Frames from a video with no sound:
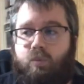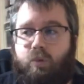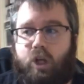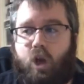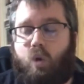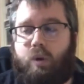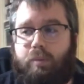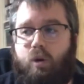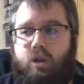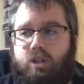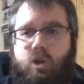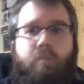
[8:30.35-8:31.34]
We go, we
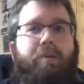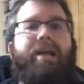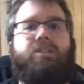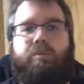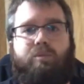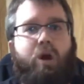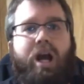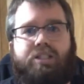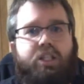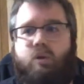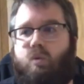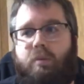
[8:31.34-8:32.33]
pull into a bank.
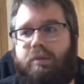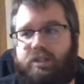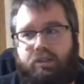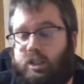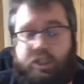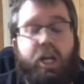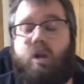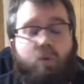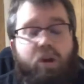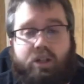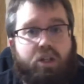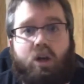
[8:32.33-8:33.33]
Surprisingly, the woman, she didn't
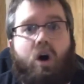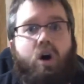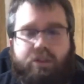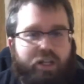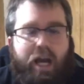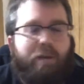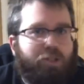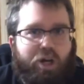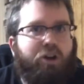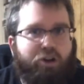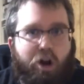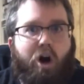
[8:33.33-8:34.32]
want it, the, co the cops
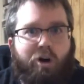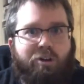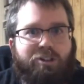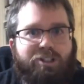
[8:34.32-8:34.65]
called at all.